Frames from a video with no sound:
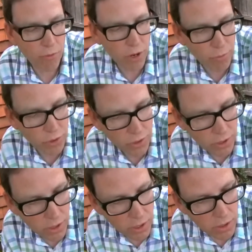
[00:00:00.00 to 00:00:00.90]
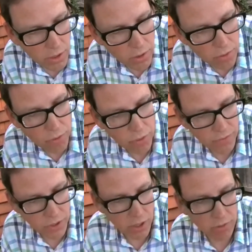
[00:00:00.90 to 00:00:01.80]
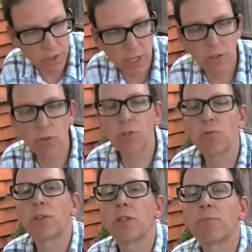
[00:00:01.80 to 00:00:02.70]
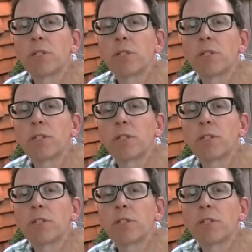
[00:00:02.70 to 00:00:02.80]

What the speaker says: Roman roof tiles there. Not all of them